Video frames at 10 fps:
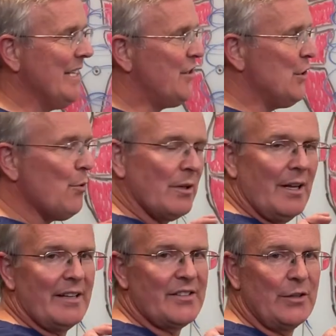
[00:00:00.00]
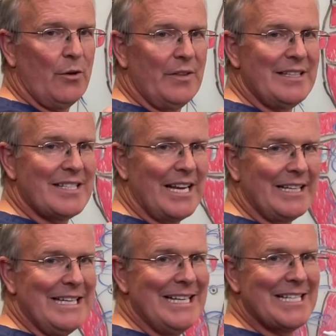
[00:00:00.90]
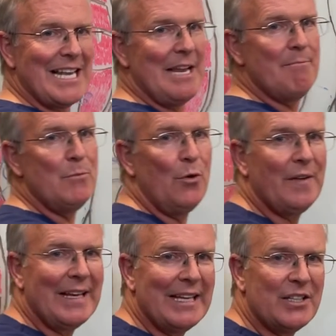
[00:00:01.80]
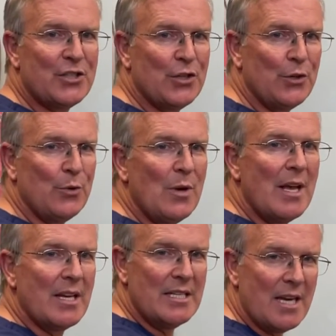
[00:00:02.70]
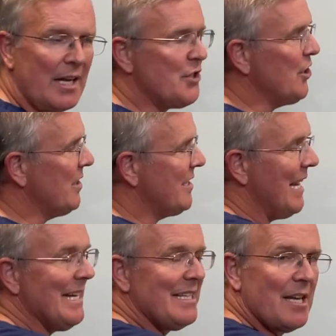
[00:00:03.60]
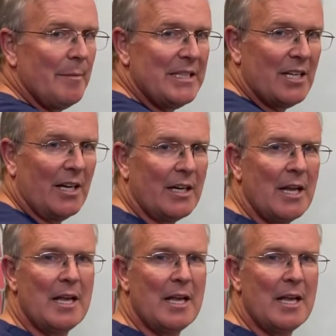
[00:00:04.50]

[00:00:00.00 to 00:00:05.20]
is utilizing all these techniques and moving into not just a tummy tuck,